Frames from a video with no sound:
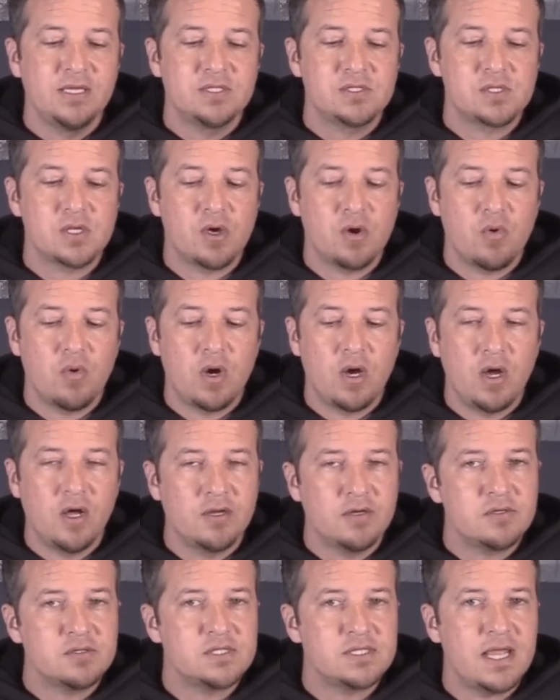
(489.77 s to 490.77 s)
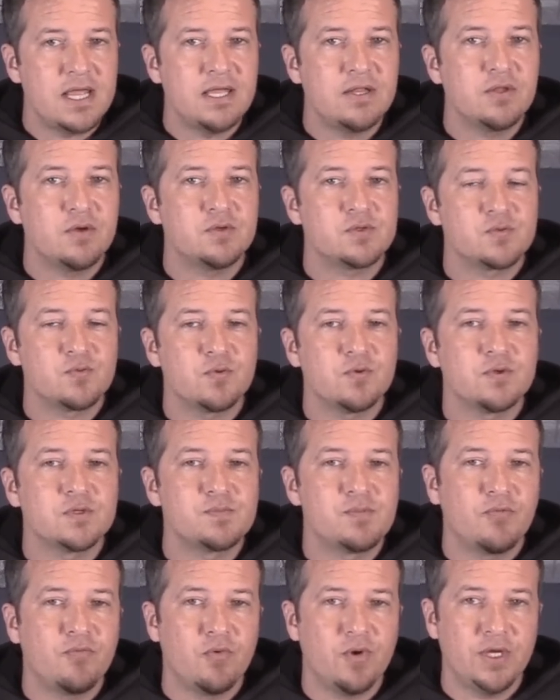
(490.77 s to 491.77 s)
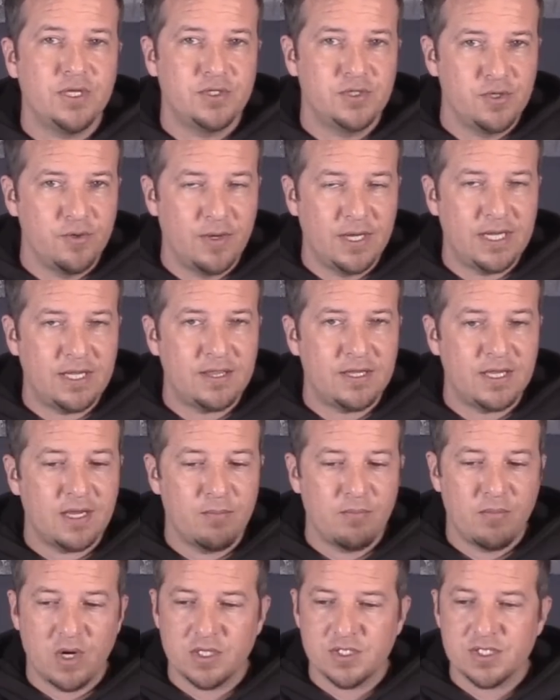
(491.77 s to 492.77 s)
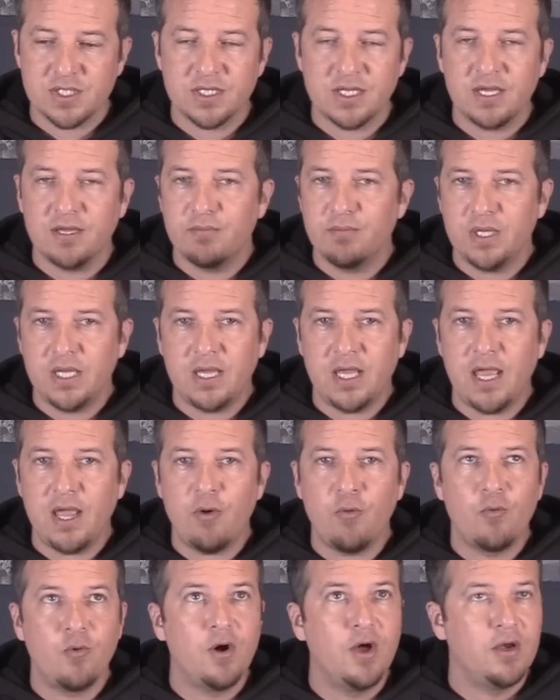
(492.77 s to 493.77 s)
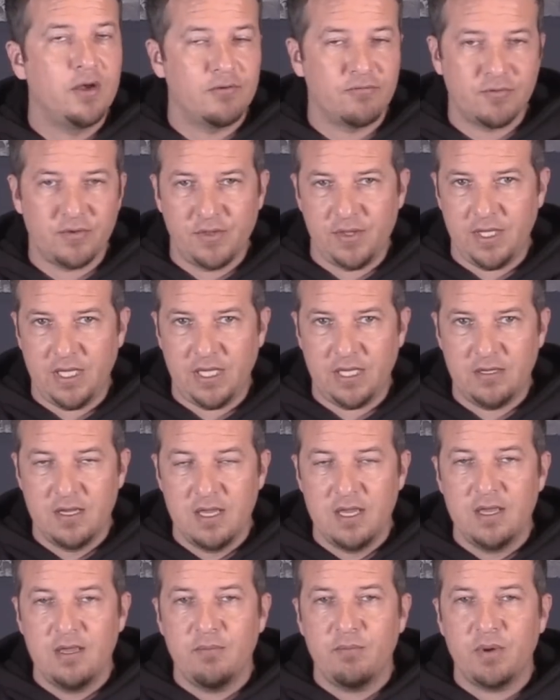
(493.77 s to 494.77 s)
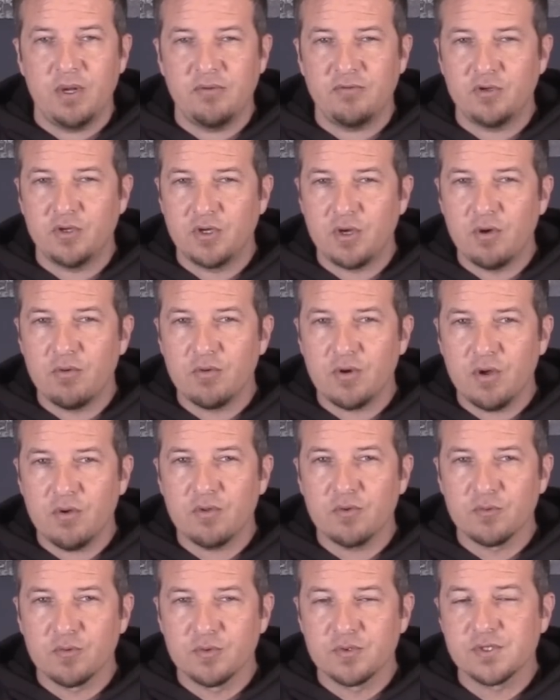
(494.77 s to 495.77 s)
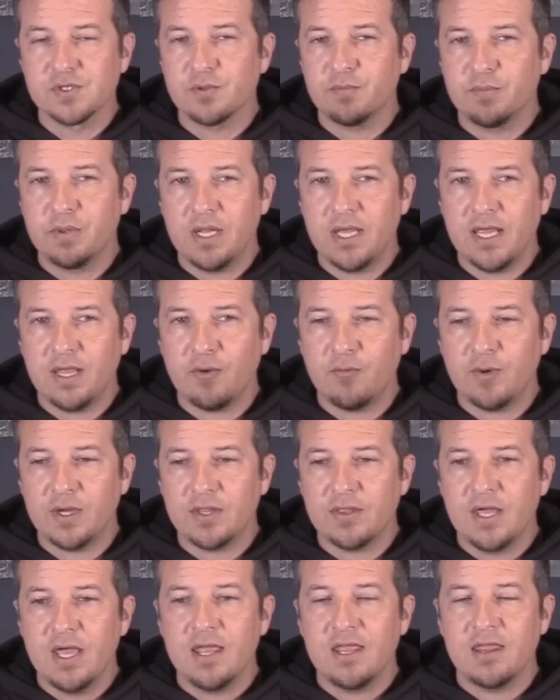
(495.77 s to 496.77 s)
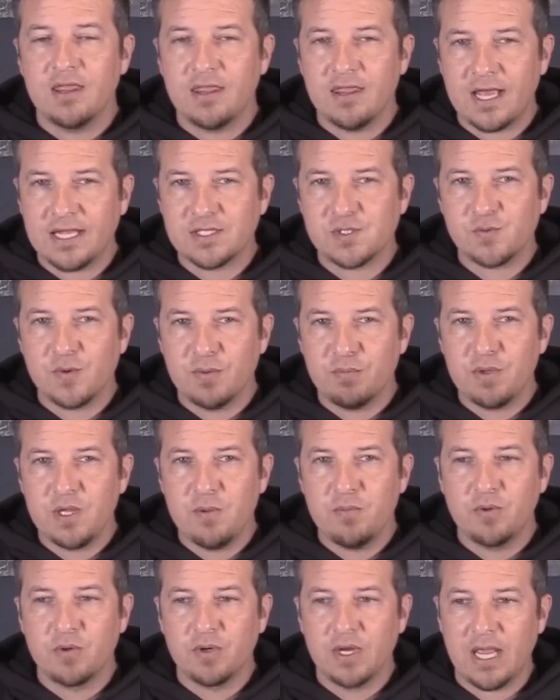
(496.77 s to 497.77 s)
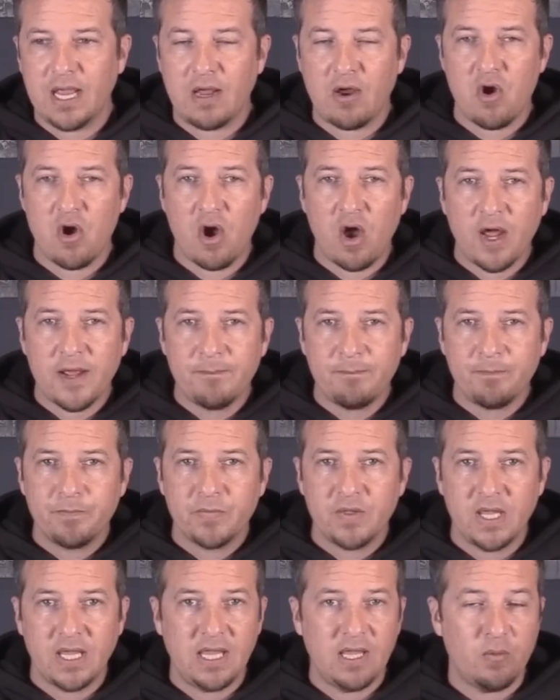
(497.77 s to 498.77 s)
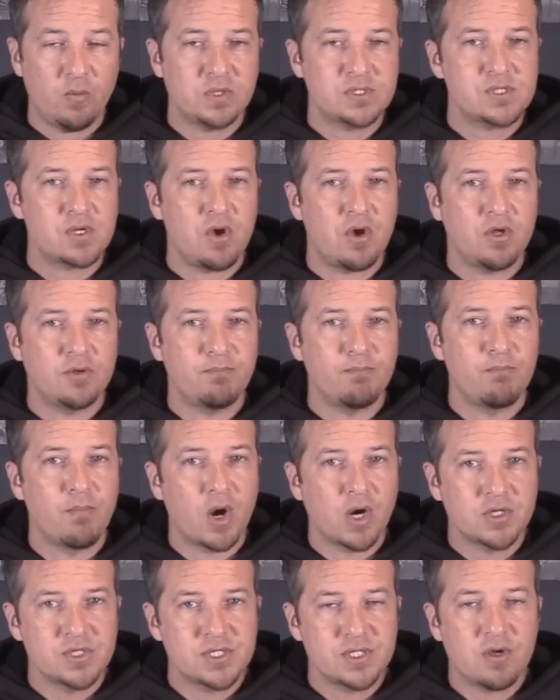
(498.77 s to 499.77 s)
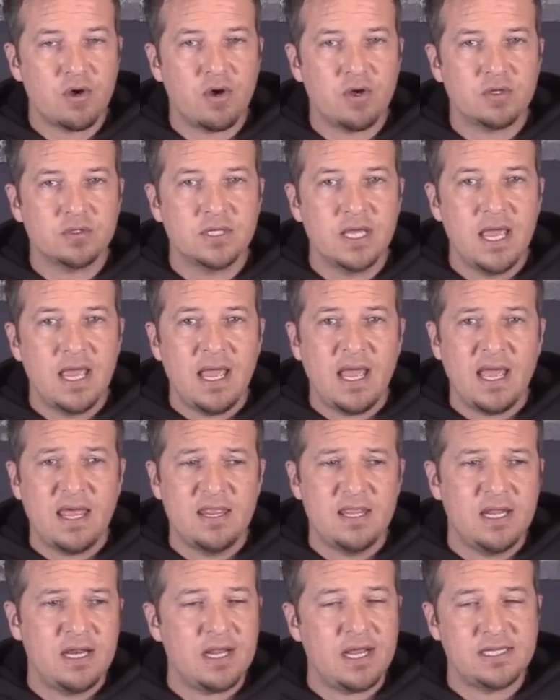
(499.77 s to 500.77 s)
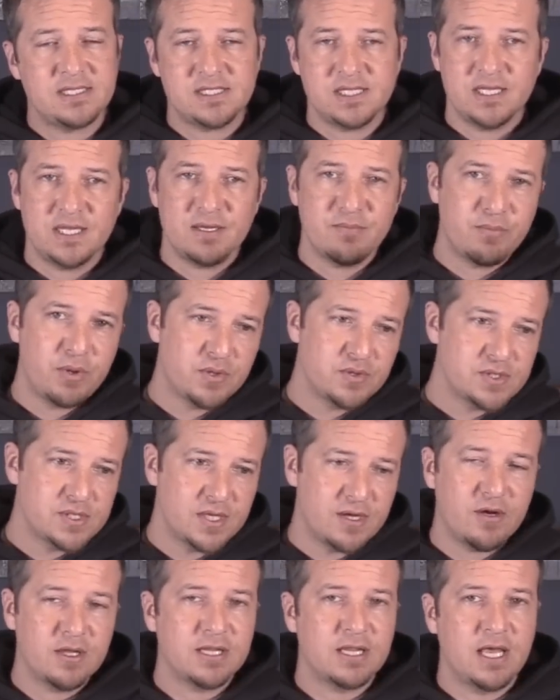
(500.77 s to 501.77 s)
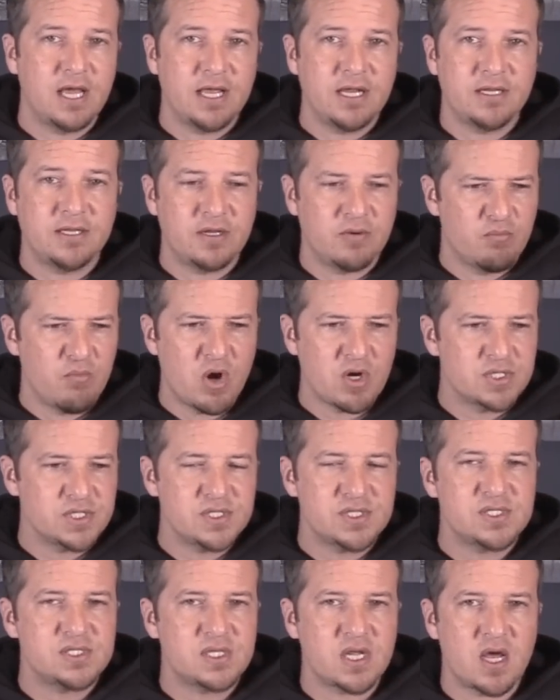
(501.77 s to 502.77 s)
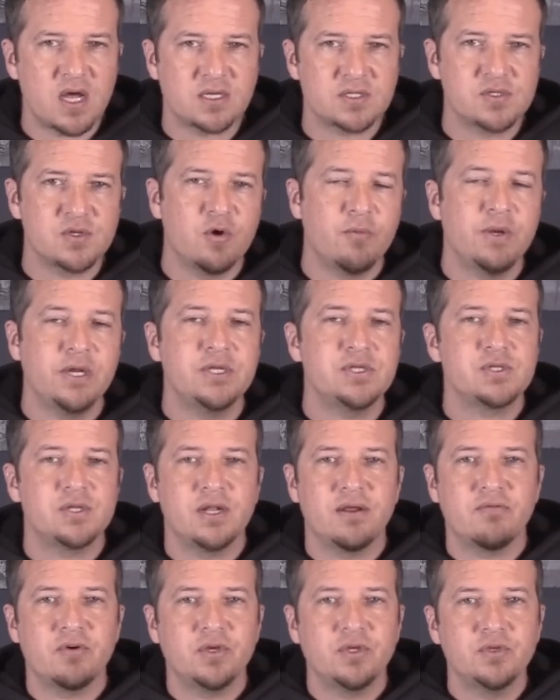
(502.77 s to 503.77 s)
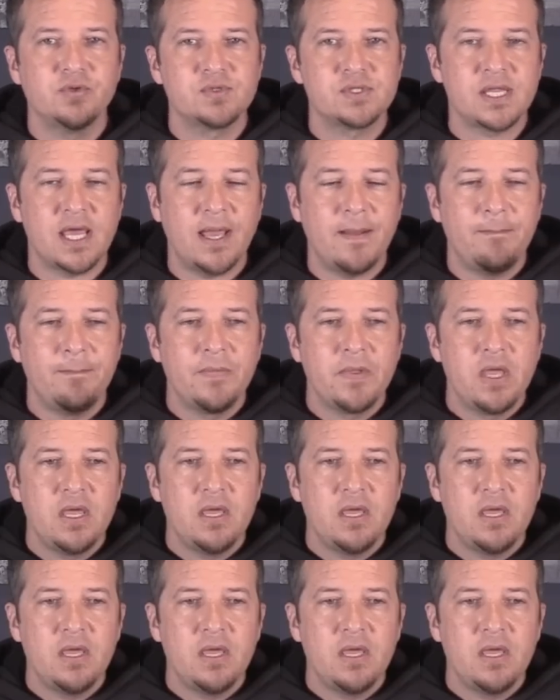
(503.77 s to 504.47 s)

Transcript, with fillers: So understand those rules before you do anything. Margin can be a wonderful thing. But if you don't know the rules you're playing with, that's when people get caught. They get what's called margin called. And then I see them posting online that margin sucks, nobody should ever use that.